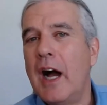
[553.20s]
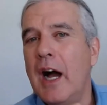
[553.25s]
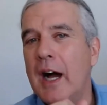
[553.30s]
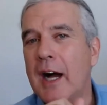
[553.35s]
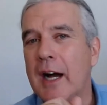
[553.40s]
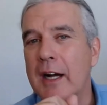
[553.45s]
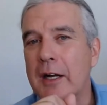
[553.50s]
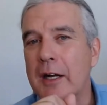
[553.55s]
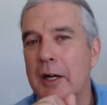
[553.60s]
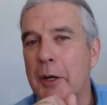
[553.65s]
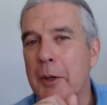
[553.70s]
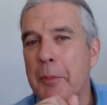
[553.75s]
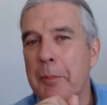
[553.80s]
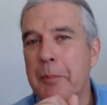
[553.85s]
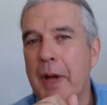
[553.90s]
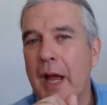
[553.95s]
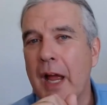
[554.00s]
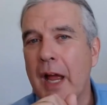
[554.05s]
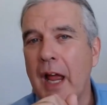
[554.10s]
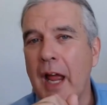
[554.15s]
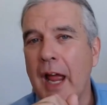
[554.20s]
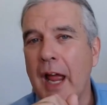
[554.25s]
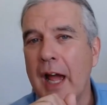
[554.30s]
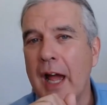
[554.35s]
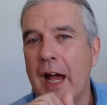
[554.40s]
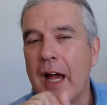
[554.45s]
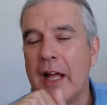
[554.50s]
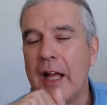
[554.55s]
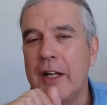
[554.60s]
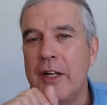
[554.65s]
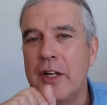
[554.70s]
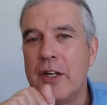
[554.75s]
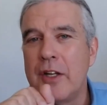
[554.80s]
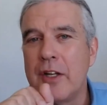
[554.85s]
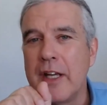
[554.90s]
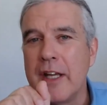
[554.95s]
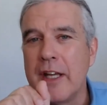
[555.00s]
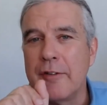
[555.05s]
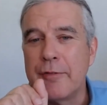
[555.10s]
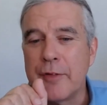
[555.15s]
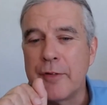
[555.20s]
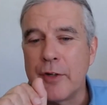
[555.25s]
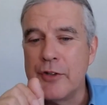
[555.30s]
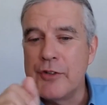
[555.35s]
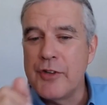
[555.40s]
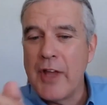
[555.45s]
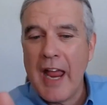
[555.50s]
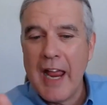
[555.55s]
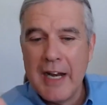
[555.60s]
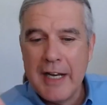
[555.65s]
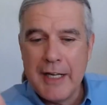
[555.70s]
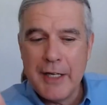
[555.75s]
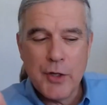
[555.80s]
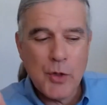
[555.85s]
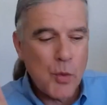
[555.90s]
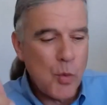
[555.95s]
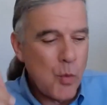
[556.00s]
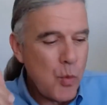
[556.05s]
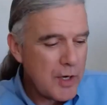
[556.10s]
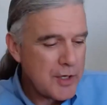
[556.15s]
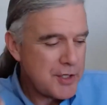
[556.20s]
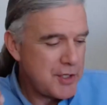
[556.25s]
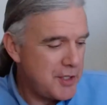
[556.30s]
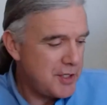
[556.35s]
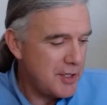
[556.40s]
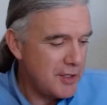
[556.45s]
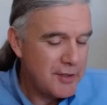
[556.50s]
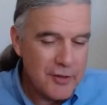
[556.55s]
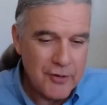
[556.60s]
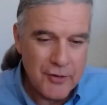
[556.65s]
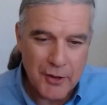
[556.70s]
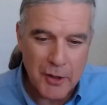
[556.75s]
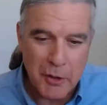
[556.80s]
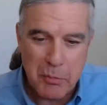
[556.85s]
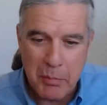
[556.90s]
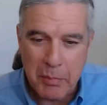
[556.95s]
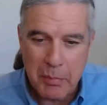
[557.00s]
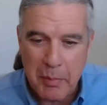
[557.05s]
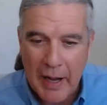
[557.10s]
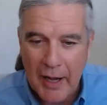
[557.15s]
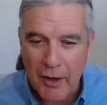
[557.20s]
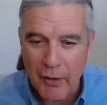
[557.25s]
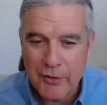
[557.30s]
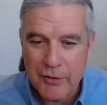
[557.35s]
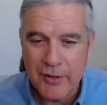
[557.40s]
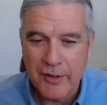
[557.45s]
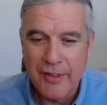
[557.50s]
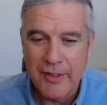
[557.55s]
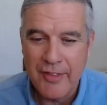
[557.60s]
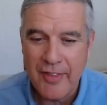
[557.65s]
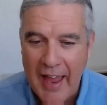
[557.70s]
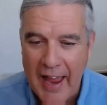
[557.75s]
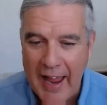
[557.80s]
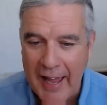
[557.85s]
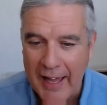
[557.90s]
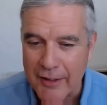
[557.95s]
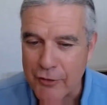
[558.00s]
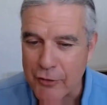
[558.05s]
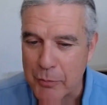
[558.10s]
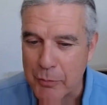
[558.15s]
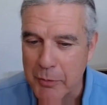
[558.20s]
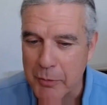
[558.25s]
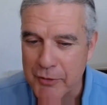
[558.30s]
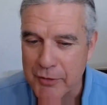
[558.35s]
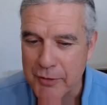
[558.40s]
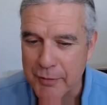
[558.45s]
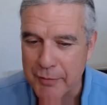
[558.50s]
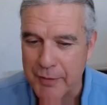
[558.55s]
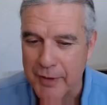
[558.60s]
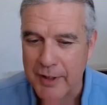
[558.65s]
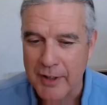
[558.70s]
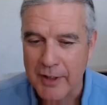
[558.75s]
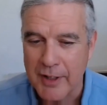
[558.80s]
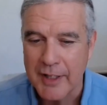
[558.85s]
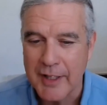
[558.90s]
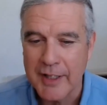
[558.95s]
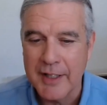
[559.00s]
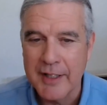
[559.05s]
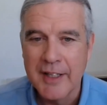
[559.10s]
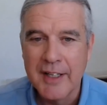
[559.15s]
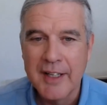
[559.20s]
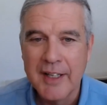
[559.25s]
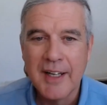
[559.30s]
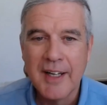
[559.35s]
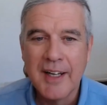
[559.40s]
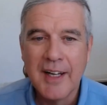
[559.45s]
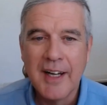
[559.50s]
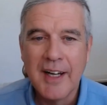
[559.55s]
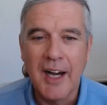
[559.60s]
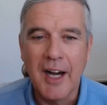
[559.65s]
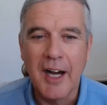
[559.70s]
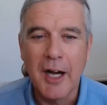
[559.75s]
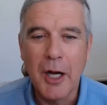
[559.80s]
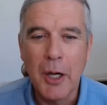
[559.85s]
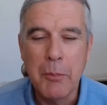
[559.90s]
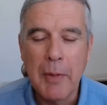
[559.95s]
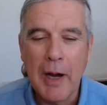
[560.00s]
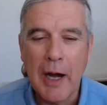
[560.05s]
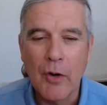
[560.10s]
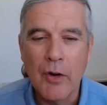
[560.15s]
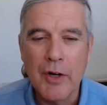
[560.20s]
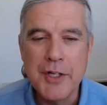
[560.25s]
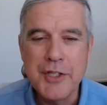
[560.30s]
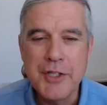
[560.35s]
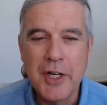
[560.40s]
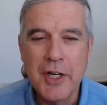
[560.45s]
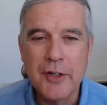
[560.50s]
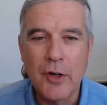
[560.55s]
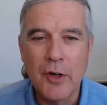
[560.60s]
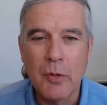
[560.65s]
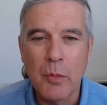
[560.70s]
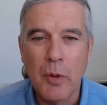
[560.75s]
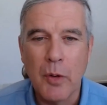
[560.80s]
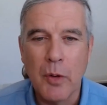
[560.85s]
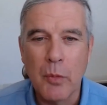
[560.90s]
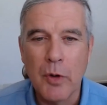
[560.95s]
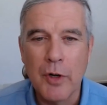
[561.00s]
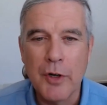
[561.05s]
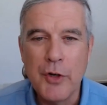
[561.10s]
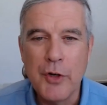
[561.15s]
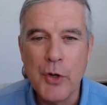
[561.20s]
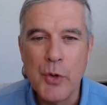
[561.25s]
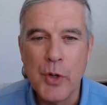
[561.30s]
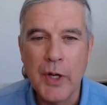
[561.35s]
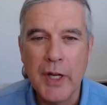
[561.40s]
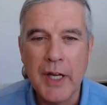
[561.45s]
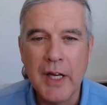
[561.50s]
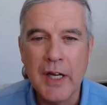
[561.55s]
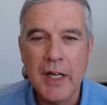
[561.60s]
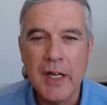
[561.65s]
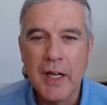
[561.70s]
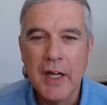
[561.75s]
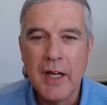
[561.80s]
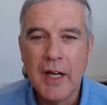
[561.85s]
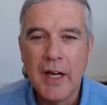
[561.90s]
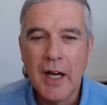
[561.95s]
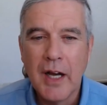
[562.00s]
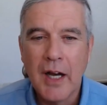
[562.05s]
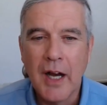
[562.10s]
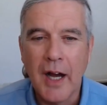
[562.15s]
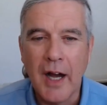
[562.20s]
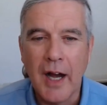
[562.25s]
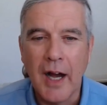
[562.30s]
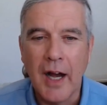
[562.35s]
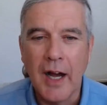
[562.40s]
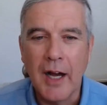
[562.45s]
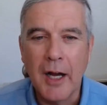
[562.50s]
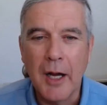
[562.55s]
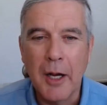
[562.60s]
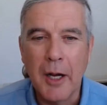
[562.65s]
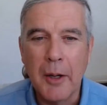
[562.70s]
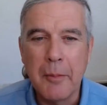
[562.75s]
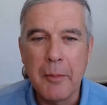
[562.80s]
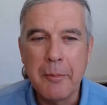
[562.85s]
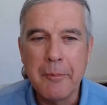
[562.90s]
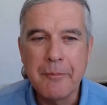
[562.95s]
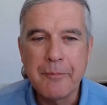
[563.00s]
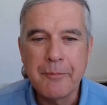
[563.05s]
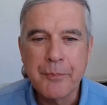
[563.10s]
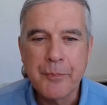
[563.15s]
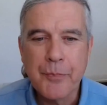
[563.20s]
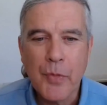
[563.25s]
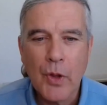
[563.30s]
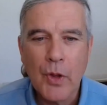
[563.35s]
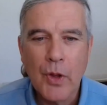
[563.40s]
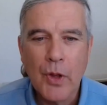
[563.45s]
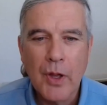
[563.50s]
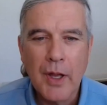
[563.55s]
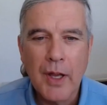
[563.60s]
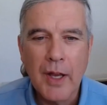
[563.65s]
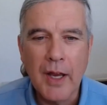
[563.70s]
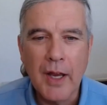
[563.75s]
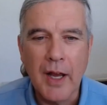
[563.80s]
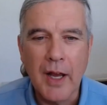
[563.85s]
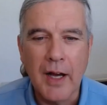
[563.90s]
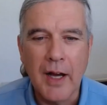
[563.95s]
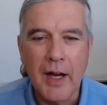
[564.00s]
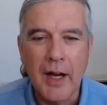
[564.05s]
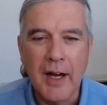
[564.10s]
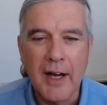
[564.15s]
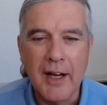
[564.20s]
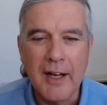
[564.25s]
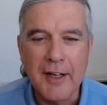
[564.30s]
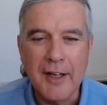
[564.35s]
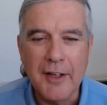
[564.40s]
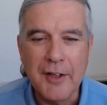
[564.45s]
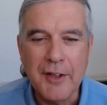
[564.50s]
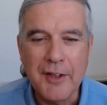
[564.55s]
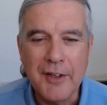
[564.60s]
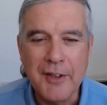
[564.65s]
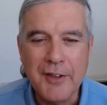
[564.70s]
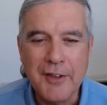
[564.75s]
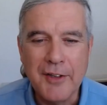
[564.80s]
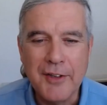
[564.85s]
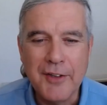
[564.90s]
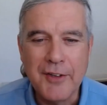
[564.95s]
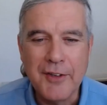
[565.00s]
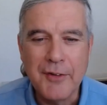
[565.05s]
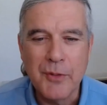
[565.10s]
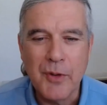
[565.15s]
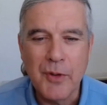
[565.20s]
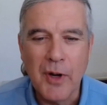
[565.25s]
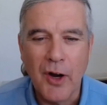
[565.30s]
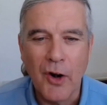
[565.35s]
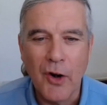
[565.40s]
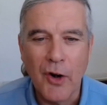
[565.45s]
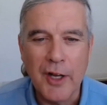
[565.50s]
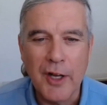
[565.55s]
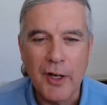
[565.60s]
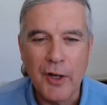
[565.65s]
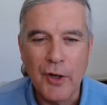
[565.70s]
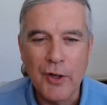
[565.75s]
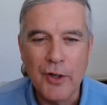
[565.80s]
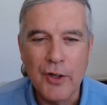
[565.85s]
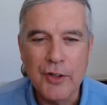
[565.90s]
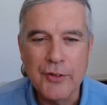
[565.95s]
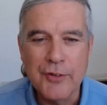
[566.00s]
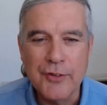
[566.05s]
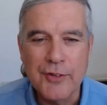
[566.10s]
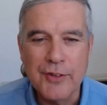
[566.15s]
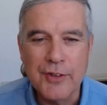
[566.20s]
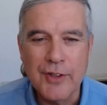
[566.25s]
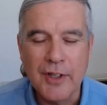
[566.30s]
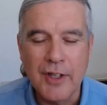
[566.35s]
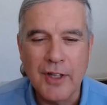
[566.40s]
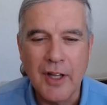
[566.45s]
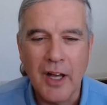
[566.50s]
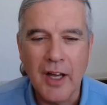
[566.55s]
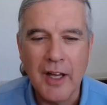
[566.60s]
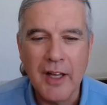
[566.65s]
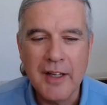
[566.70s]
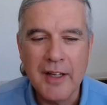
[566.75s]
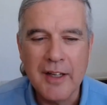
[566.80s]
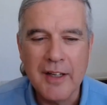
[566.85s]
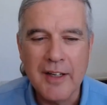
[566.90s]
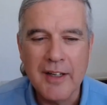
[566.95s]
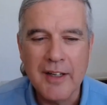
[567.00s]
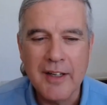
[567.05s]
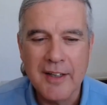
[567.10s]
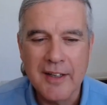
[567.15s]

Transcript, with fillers: Um, and if there's any questions about that specifically, um, our agenda or what we're doing, um, uh, or it looks like,